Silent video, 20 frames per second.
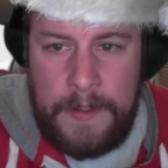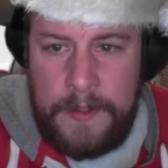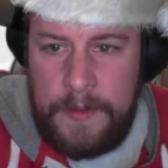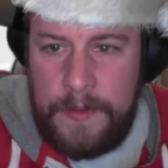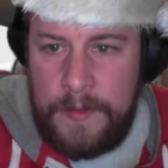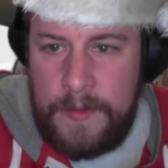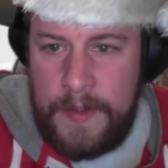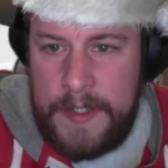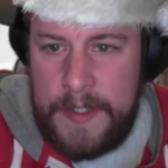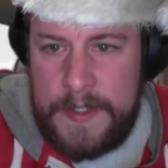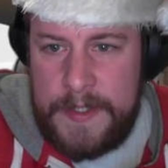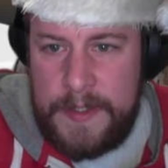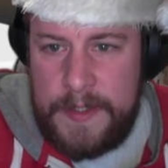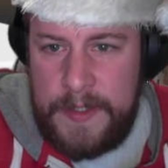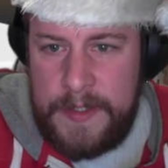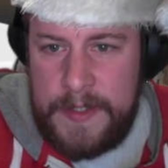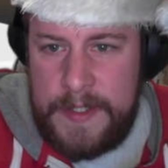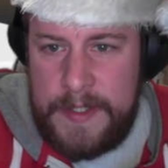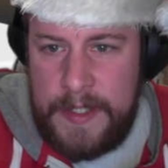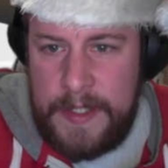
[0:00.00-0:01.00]
Right, so it
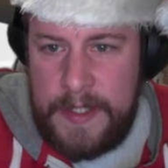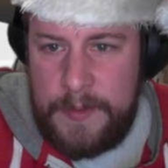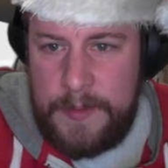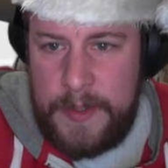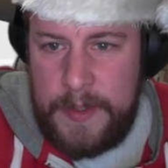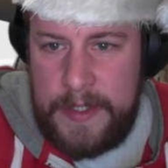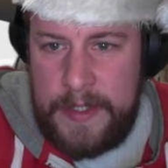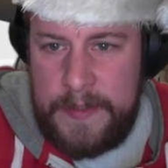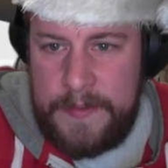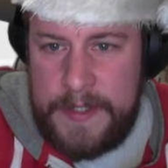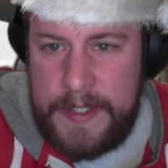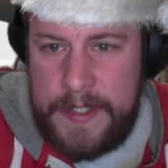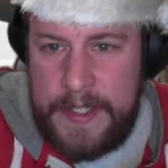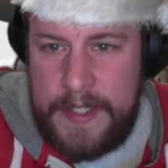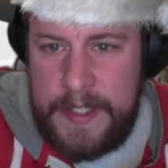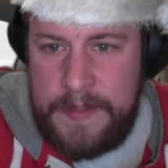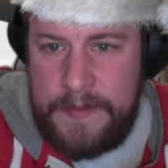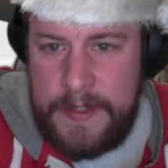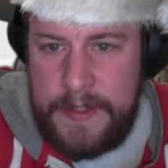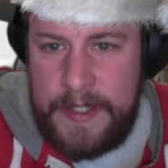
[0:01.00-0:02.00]
looks like we've
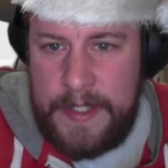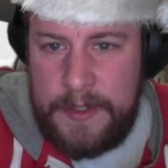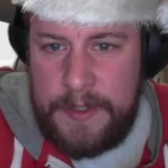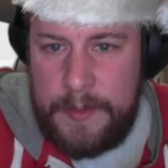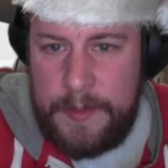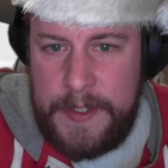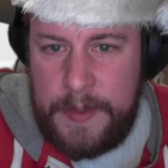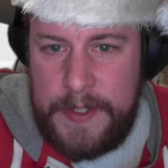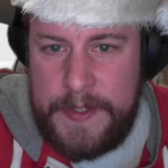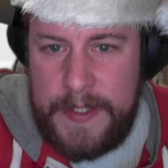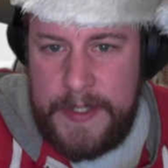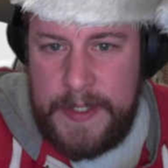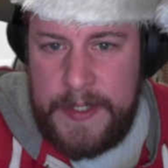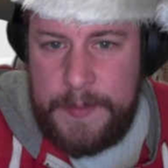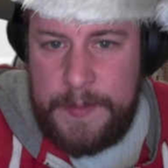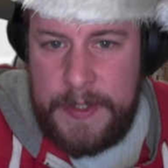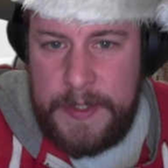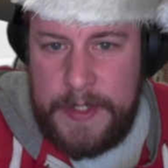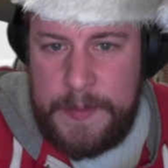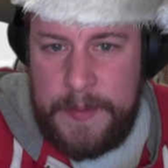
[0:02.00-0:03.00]
successfully killed the process,
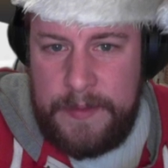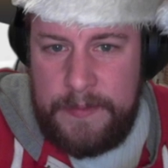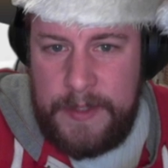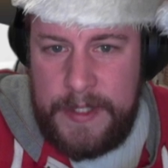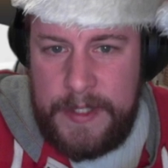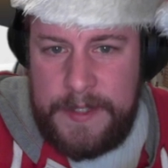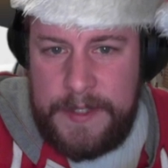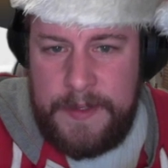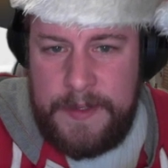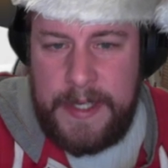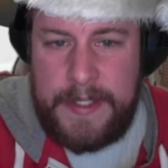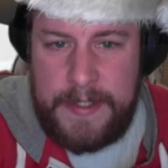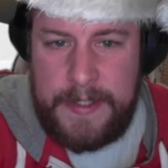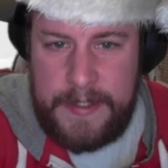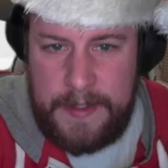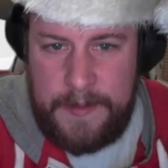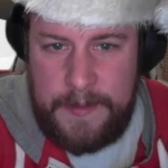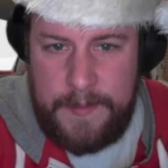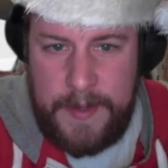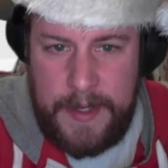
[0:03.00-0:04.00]
but it's been resurrected
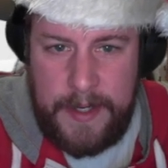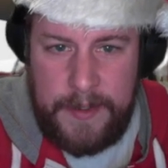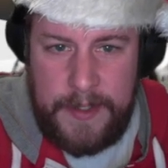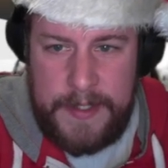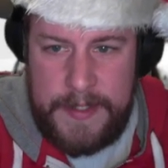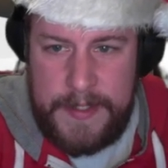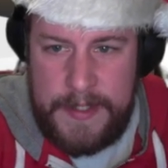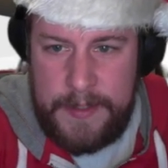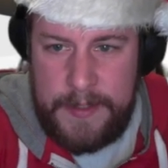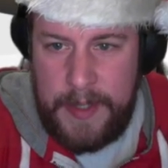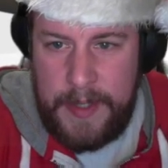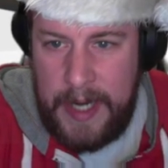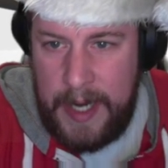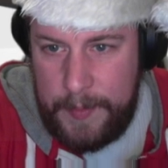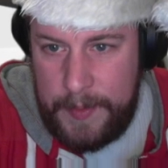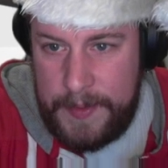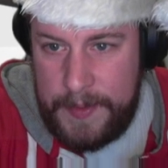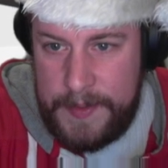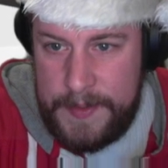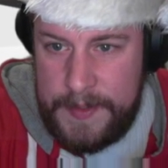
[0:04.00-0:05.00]
somehow. Let's see what
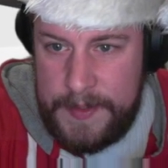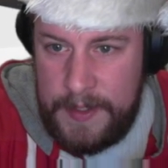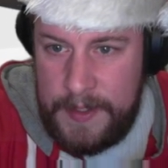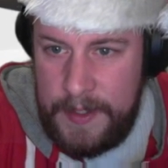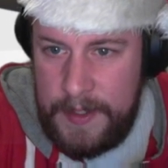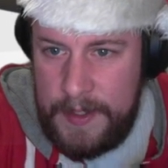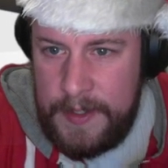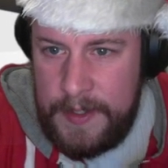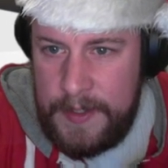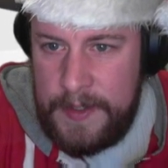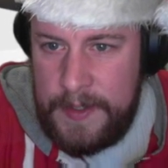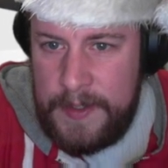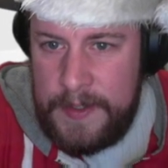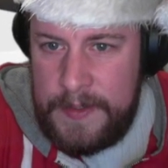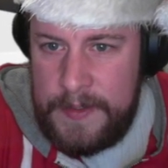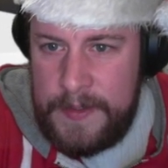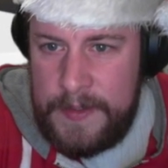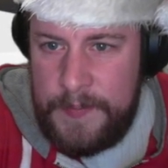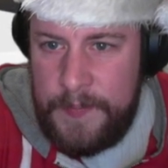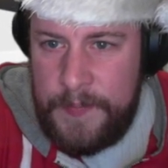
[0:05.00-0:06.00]
happens.
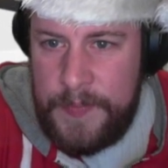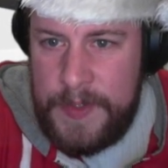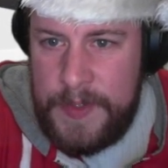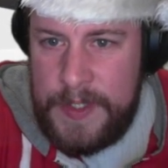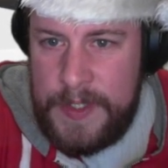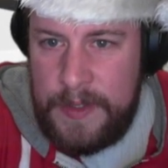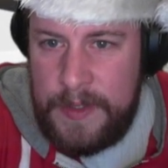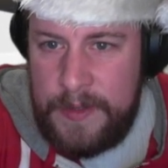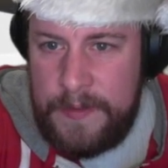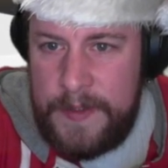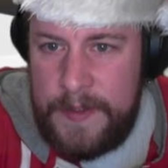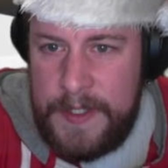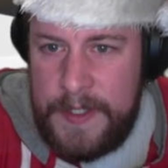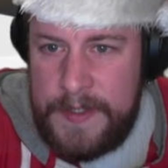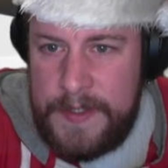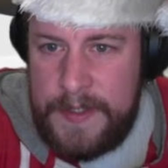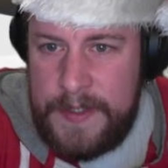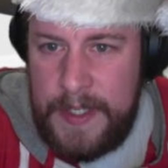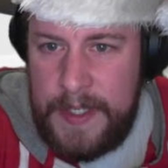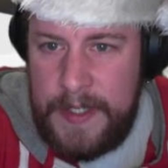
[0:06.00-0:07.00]
So the
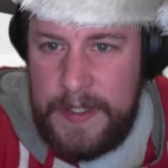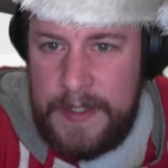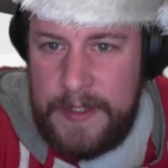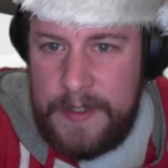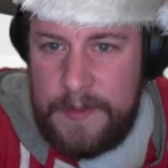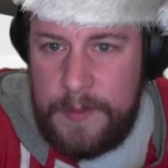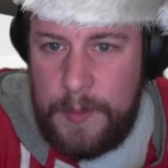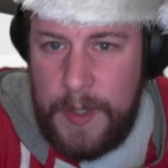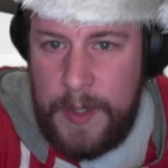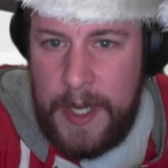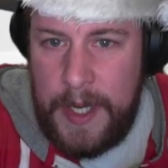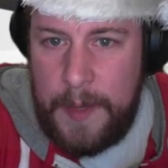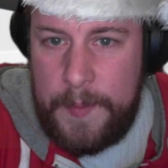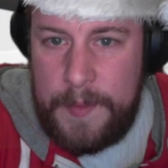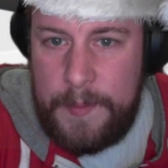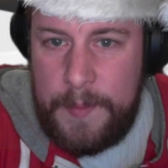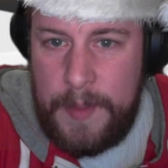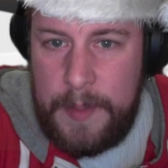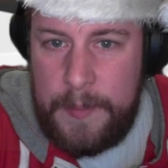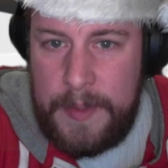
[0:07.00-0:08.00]
first hint of what happened
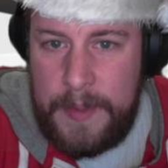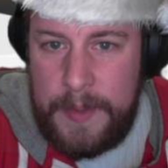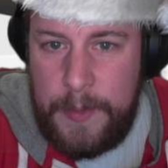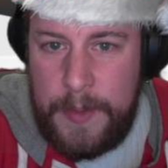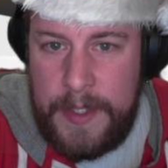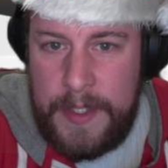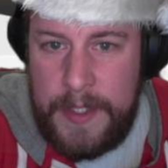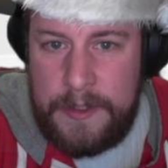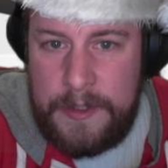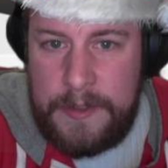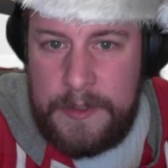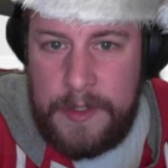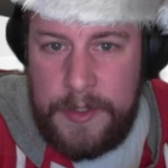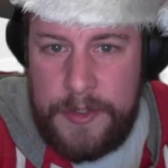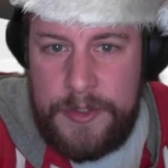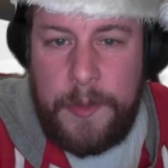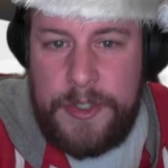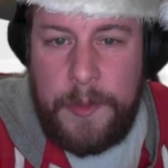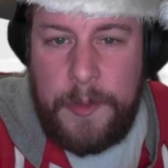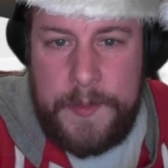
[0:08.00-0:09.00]
might be within our
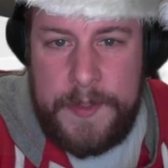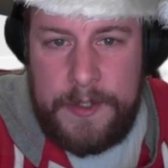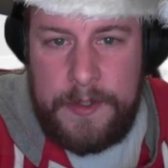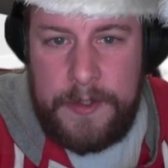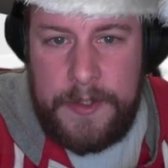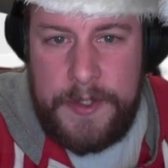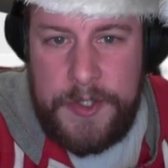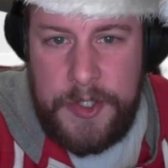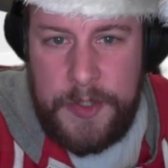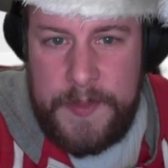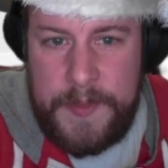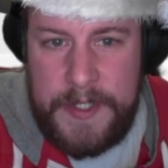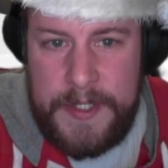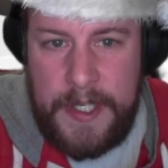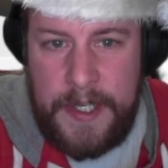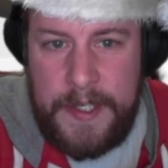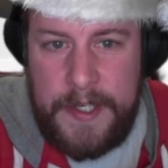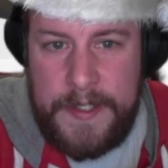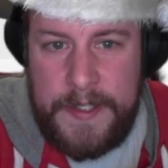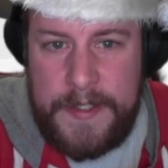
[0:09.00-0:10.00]
cron jobs. Cron jobs are
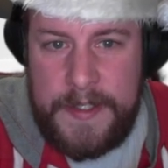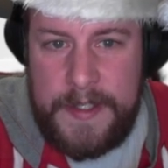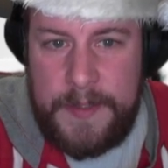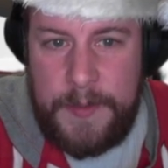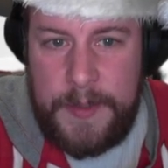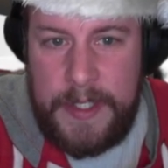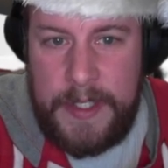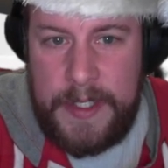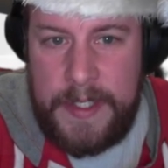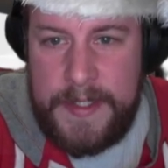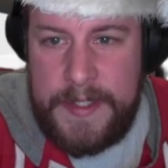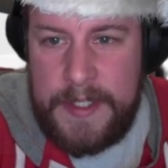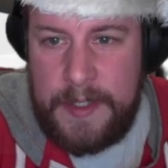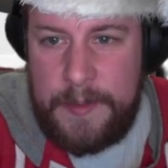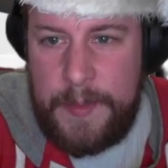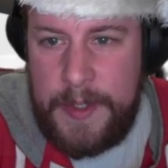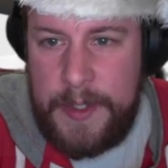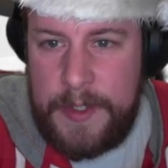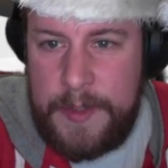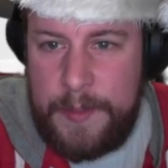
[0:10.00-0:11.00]
tasks that we ask the
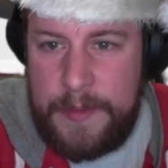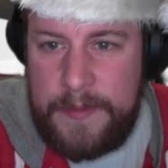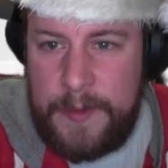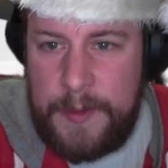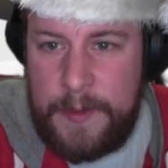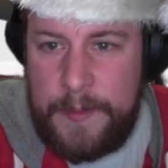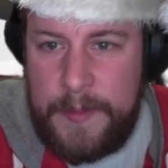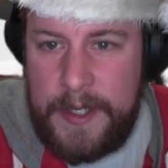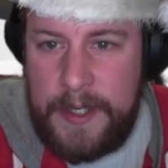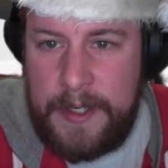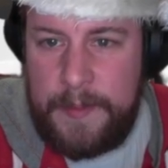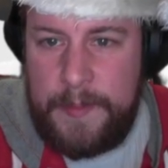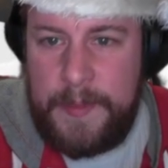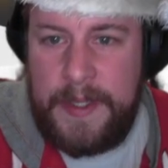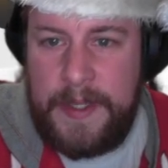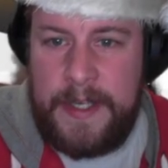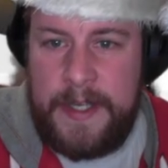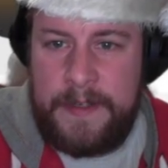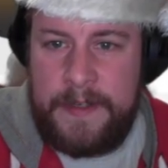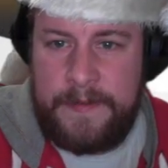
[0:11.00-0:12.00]
computer to perform on our
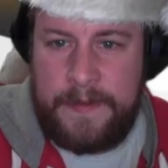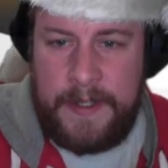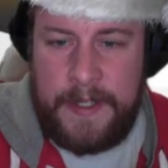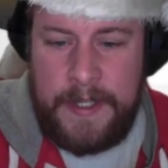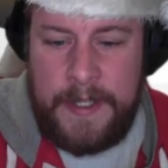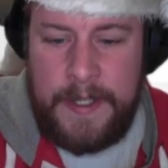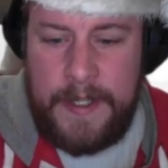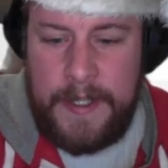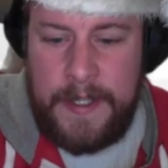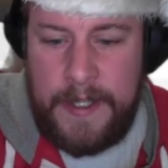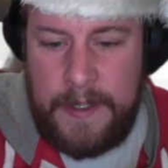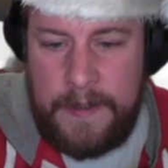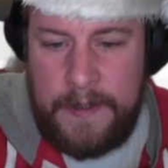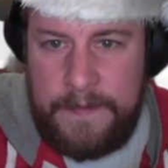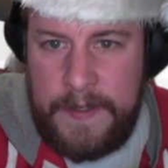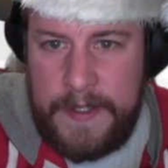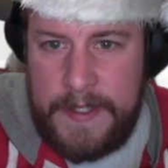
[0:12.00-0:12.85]
behalf at a fixed